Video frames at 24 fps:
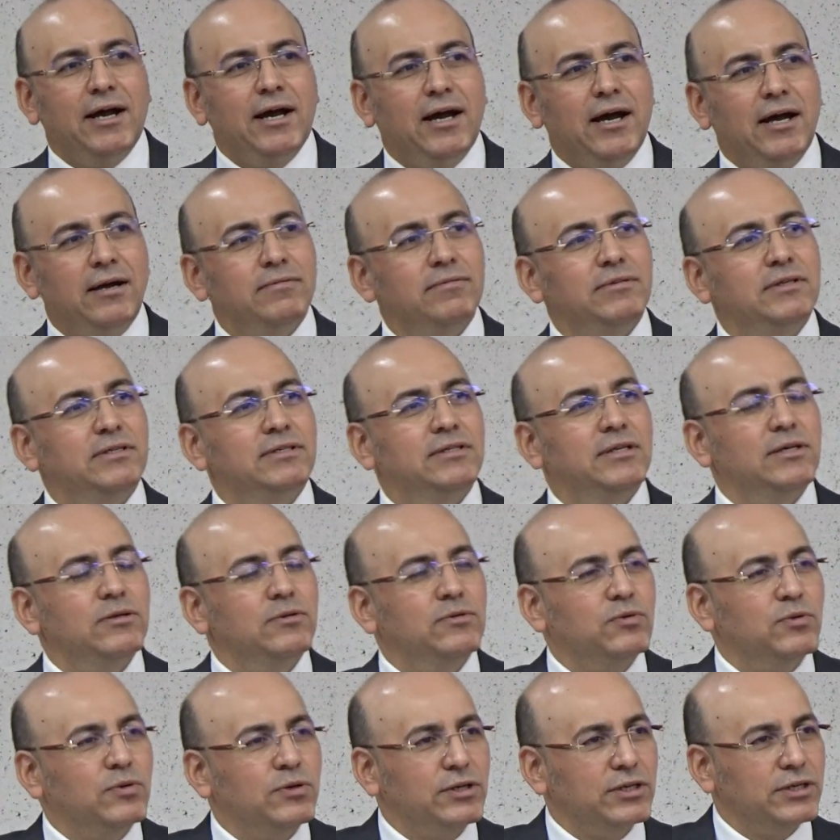I'm these
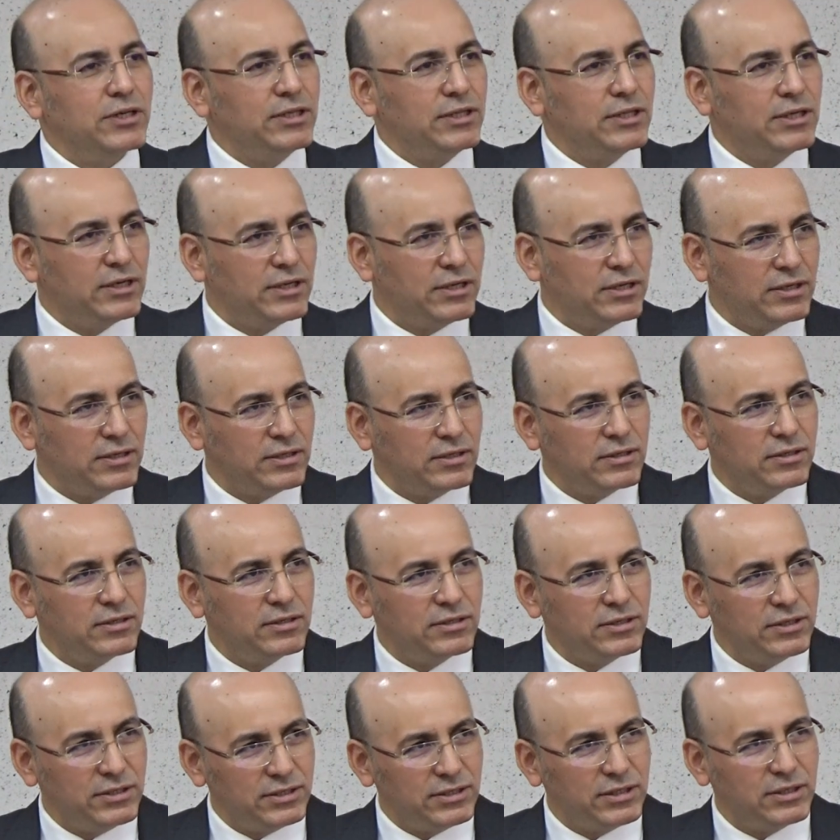days work in a
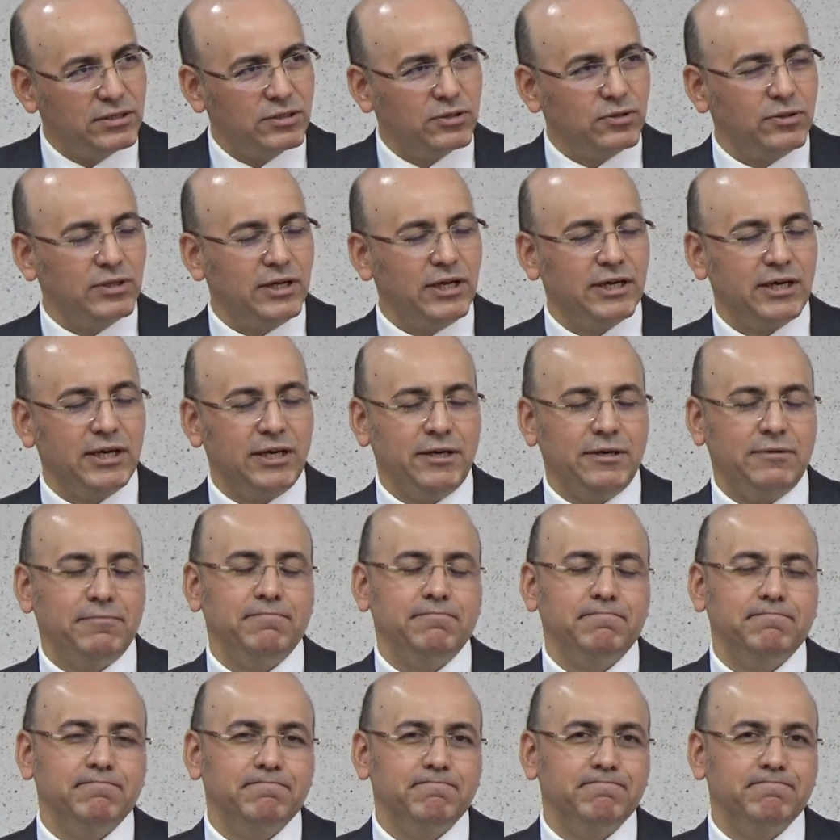Christian school again.